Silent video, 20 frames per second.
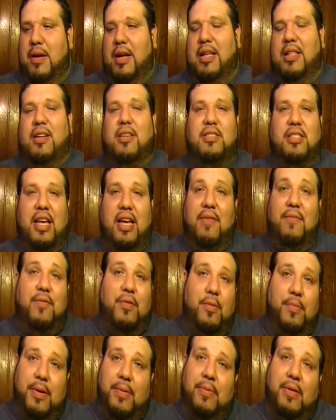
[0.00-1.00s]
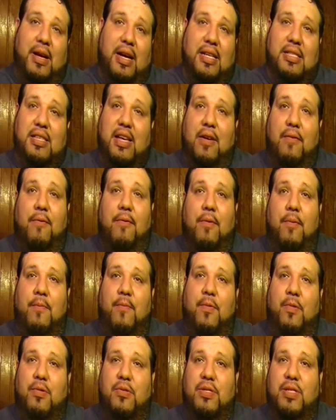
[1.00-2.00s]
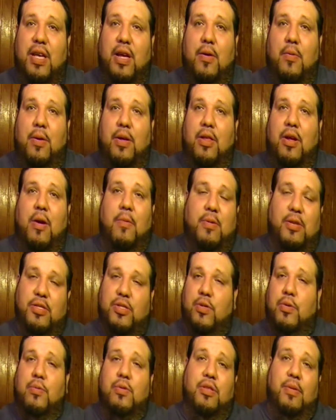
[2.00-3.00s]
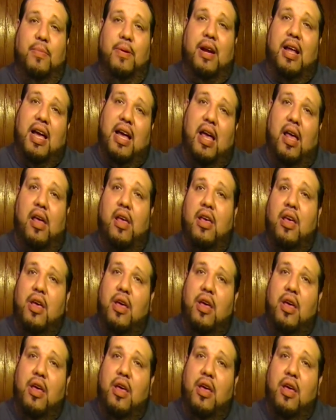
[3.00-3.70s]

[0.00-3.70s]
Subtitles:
there's a handful of people, like I said, from Full Sail, whether I went to school with them or not.